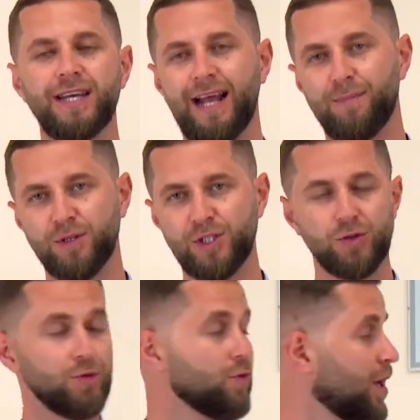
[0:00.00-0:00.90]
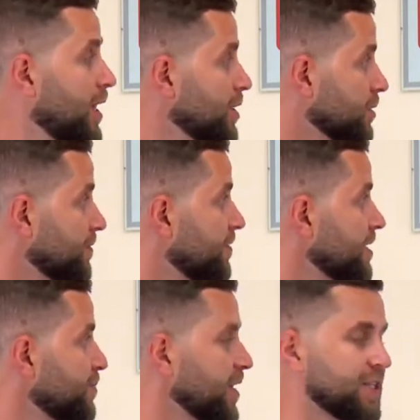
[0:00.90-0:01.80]
it happens too. So the
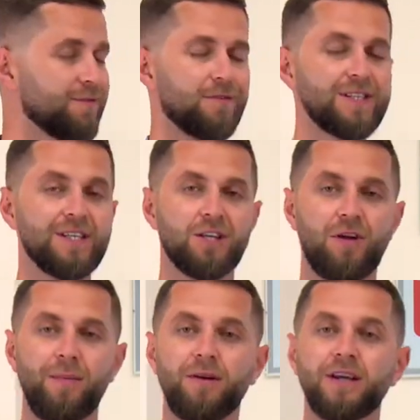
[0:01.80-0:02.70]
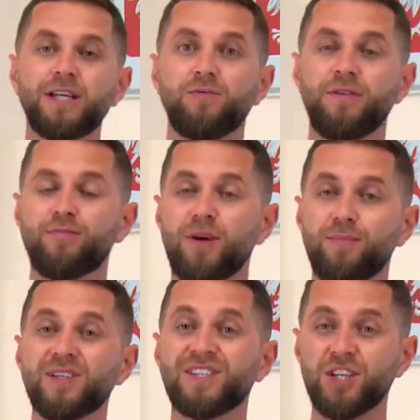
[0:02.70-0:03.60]
first big difference in grammar is with
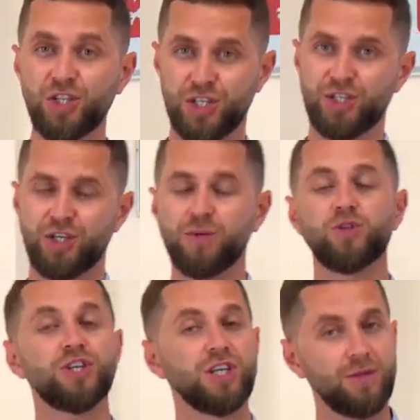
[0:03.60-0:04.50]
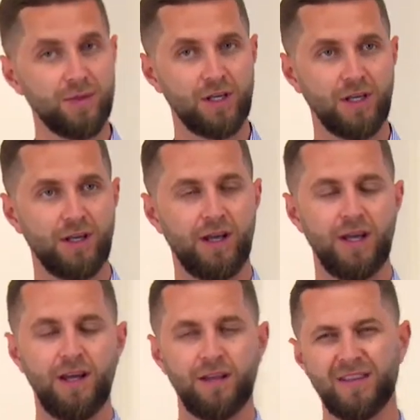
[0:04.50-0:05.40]
prepositions,
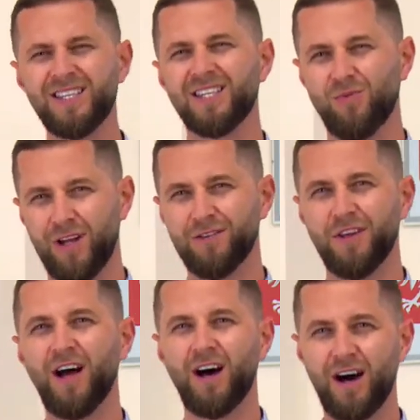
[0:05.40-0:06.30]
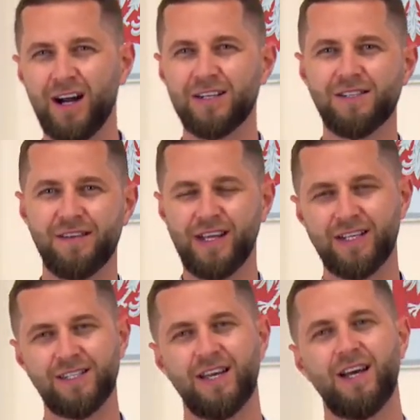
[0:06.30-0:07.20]
This is one of the hardest
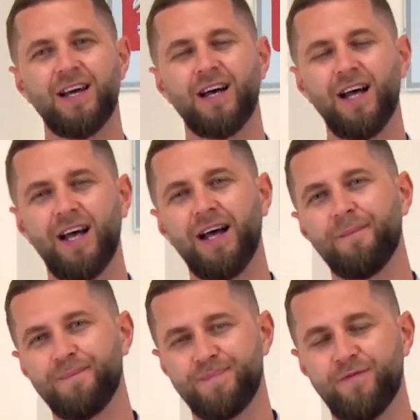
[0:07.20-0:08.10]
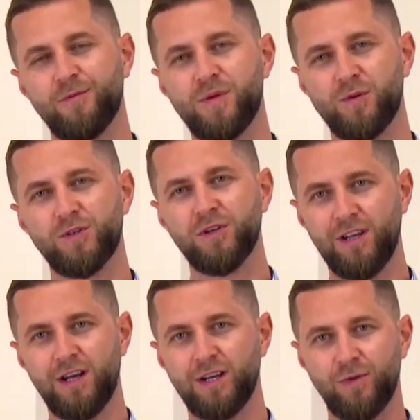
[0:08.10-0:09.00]
things um, for people to
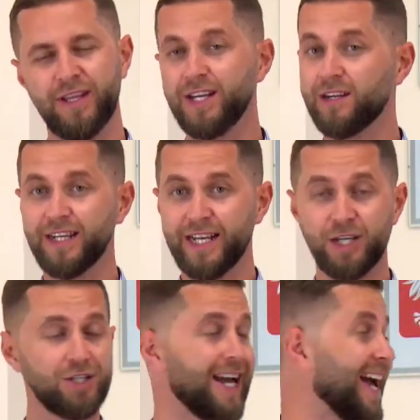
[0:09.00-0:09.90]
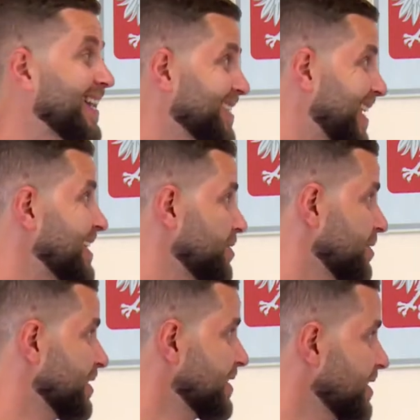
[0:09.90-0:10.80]
learn when they learn English. And as you
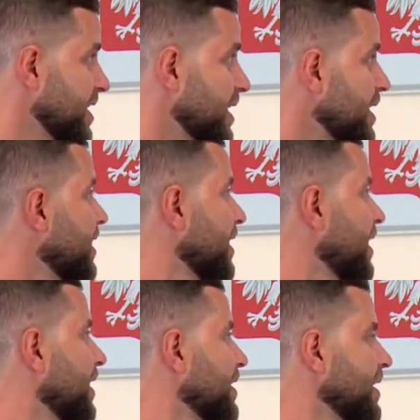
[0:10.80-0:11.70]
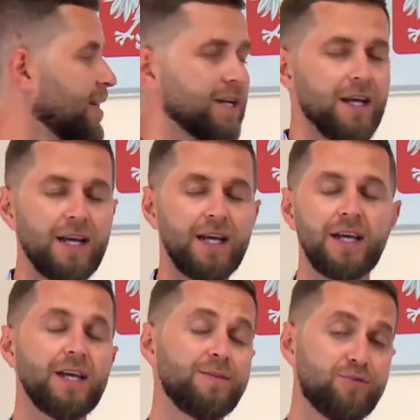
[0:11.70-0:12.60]
can see, uh,
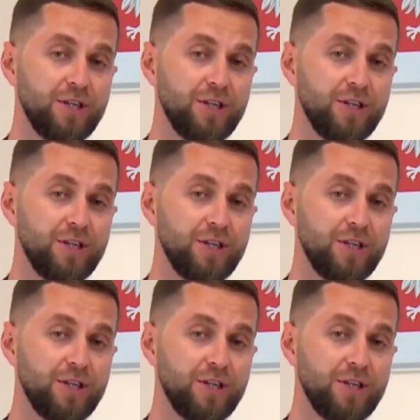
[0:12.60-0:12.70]
in